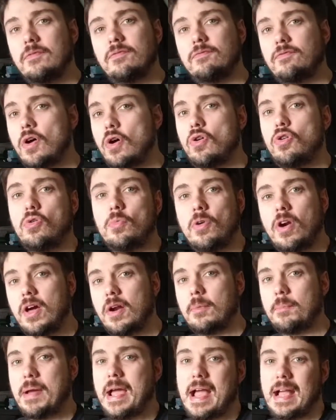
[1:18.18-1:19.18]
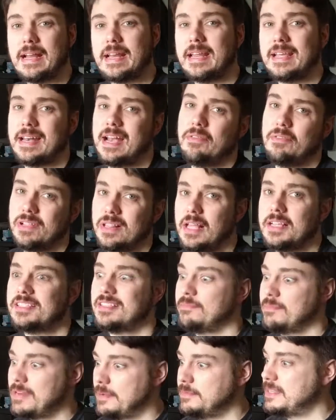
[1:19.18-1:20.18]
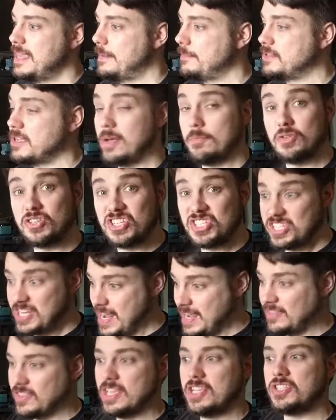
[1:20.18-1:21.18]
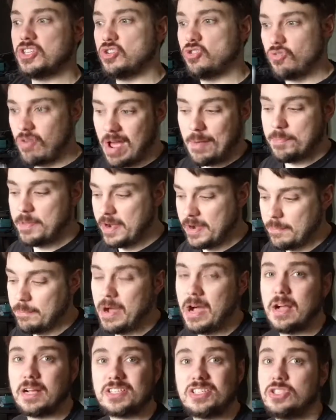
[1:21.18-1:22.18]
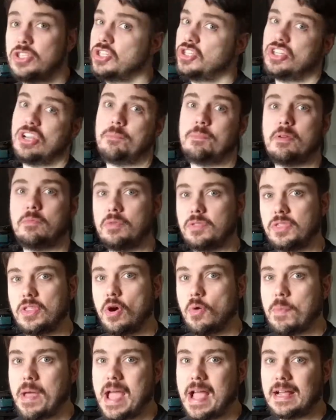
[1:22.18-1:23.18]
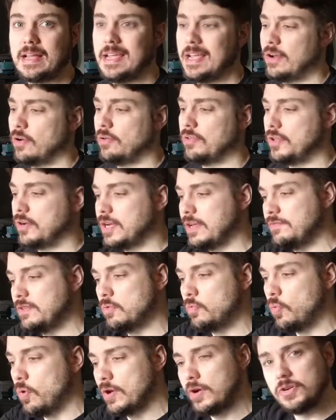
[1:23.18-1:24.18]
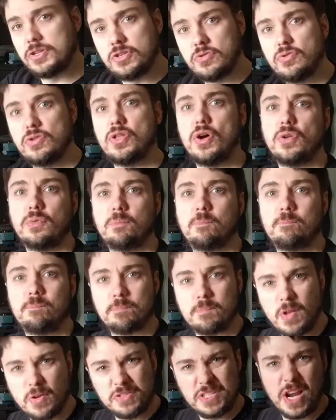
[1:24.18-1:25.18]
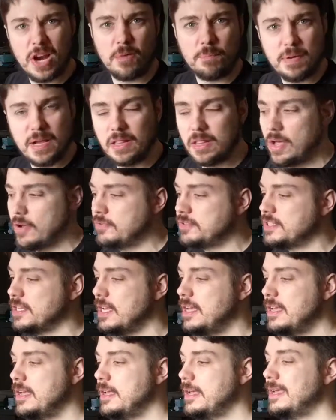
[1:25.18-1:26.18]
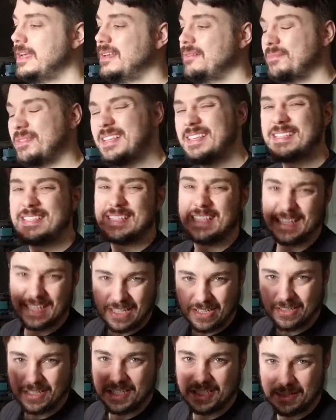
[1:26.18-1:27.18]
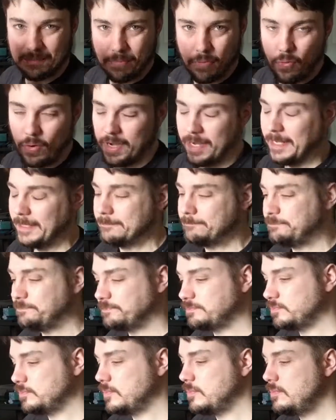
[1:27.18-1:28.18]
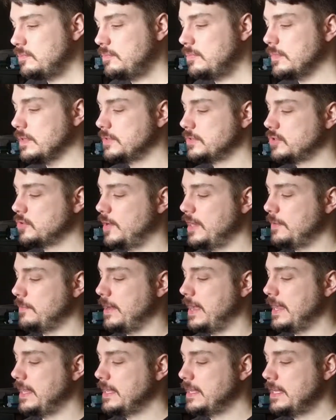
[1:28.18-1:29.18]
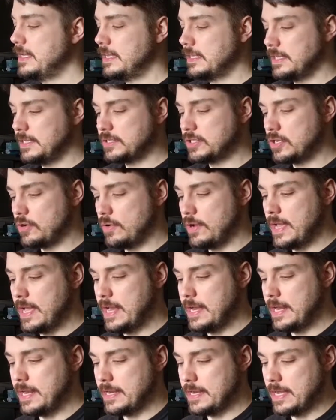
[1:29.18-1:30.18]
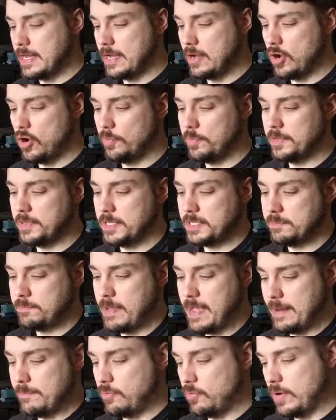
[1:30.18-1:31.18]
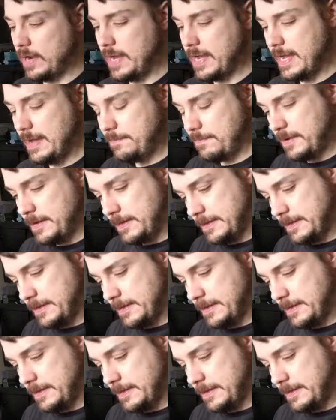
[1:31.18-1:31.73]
foam or outer packing, and I realize sometimes Amazon will just take this and drop it in a box and then ship it with no packing, or they'll give you 1 or 2 of those air pillows. But this is a little disappointing. So anyway, let's go ahead and open this bad boy up.